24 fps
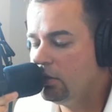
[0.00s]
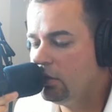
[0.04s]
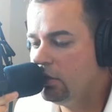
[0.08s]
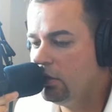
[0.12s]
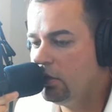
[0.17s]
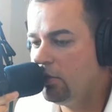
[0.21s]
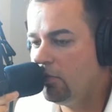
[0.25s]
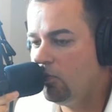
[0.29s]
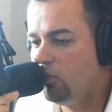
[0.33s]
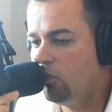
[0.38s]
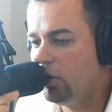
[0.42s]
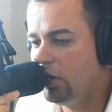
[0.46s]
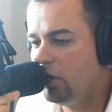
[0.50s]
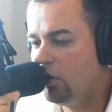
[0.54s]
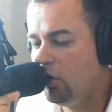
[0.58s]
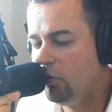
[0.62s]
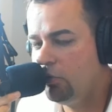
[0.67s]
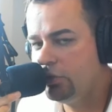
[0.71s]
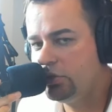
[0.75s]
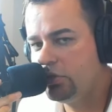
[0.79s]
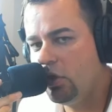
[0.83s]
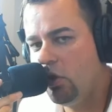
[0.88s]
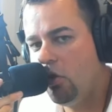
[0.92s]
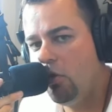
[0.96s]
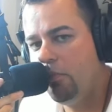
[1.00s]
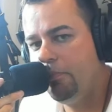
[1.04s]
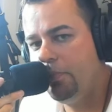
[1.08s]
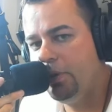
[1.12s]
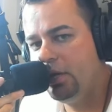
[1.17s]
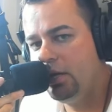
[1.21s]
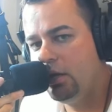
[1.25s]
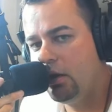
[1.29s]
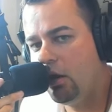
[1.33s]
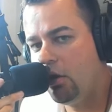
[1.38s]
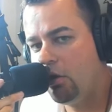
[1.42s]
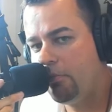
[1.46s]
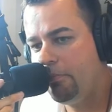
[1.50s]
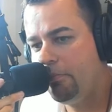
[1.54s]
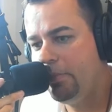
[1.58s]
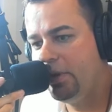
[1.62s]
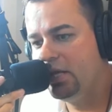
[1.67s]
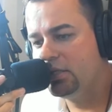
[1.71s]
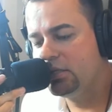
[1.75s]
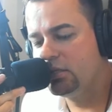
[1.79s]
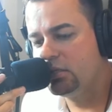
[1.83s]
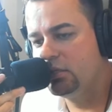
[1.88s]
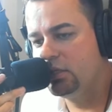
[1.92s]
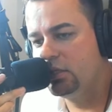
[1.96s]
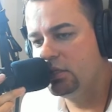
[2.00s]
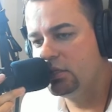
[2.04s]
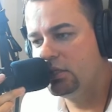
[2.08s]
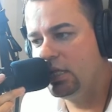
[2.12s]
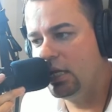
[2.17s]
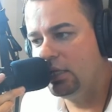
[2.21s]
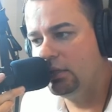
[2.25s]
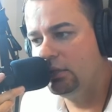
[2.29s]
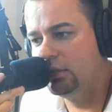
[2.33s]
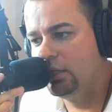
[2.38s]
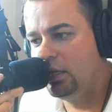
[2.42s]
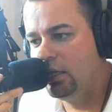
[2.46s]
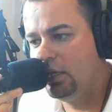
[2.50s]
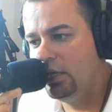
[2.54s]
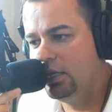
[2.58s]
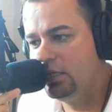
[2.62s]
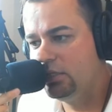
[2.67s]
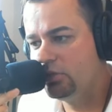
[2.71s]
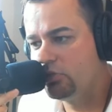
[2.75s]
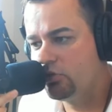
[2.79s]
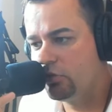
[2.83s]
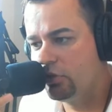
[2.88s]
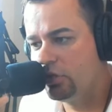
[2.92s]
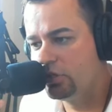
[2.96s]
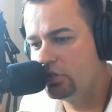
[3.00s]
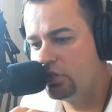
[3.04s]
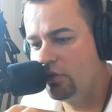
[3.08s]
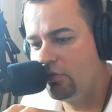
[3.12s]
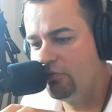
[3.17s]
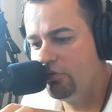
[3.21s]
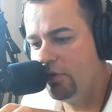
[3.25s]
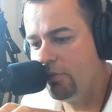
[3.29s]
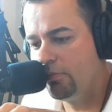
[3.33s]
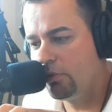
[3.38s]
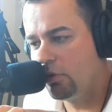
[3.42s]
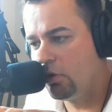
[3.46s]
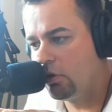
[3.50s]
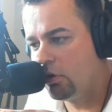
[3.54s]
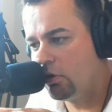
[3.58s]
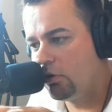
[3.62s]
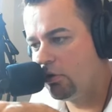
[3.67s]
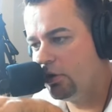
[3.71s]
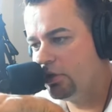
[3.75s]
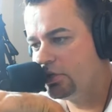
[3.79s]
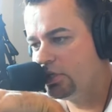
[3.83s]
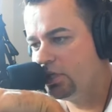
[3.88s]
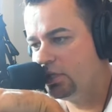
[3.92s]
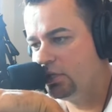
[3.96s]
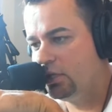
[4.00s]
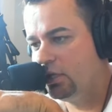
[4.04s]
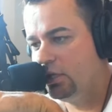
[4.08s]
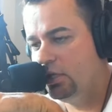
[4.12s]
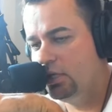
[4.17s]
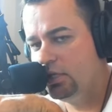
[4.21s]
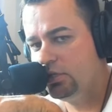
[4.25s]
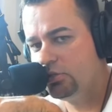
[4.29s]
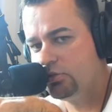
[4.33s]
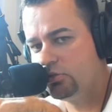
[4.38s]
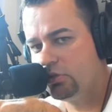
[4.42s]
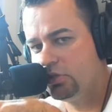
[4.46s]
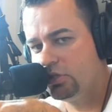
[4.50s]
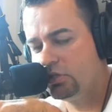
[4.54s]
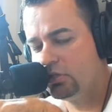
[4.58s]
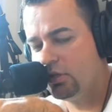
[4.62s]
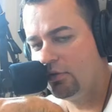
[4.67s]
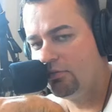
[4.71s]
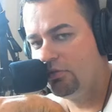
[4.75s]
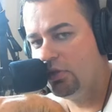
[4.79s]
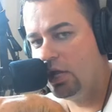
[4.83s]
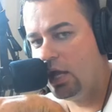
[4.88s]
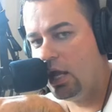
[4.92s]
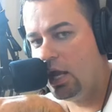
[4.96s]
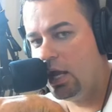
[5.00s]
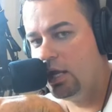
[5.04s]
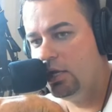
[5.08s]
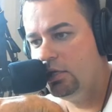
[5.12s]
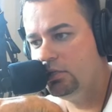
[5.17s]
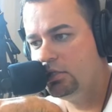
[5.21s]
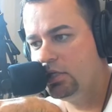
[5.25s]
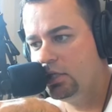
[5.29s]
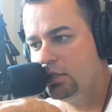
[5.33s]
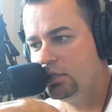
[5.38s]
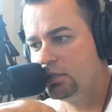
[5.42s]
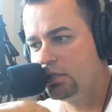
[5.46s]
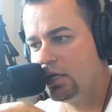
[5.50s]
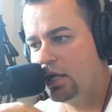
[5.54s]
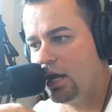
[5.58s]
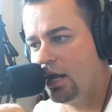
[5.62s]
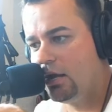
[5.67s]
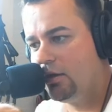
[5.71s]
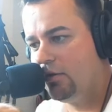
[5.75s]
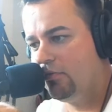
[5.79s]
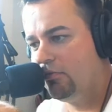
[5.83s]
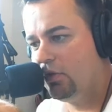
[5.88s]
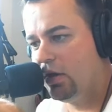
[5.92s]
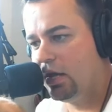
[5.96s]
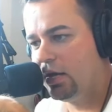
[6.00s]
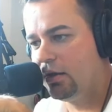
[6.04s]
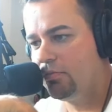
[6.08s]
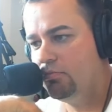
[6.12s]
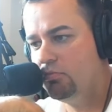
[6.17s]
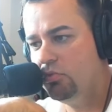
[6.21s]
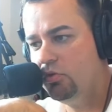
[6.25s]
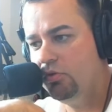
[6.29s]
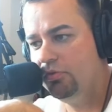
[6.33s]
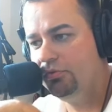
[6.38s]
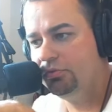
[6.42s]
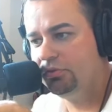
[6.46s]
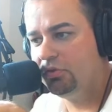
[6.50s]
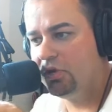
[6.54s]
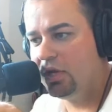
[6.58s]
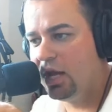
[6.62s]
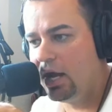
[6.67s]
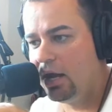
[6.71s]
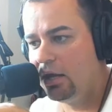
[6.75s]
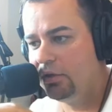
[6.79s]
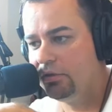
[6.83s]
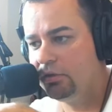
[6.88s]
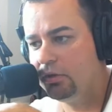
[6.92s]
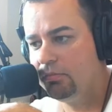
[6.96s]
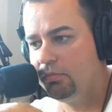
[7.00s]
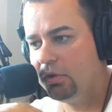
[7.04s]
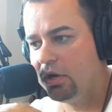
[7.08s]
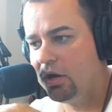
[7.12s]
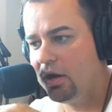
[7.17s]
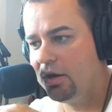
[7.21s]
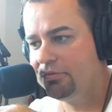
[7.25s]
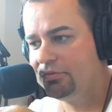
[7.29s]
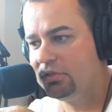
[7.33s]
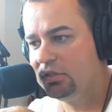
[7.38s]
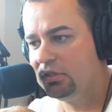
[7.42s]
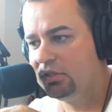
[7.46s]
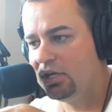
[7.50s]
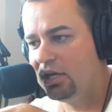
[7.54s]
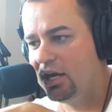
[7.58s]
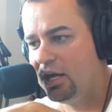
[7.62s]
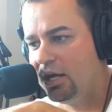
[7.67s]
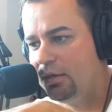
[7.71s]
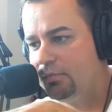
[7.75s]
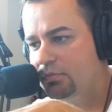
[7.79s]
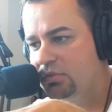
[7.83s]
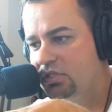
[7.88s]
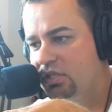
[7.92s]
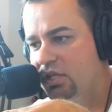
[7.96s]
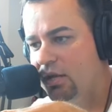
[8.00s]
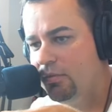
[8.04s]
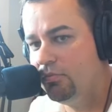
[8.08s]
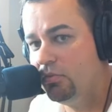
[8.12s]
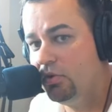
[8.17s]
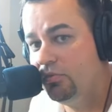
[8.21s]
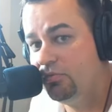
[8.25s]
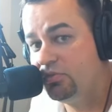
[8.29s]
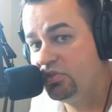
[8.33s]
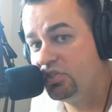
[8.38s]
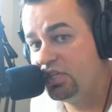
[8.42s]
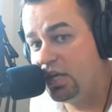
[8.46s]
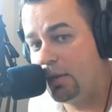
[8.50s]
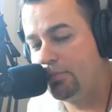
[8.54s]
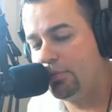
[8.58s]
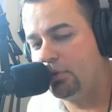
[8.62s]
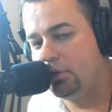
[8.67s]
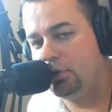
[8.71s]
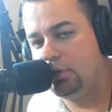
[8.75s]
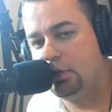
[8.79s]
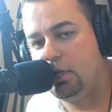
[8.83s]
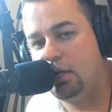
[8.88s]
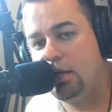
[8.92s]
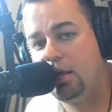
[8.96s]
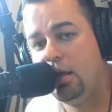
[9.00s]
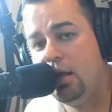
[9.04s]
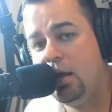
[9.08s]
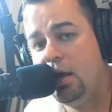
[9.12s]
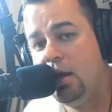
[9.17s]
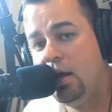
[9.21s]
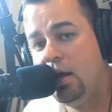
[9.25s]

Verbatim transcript: you know, we always hope in our business that the interest of the brokerage and the interest of the agents kind of like move together, but oftentimes they move separately.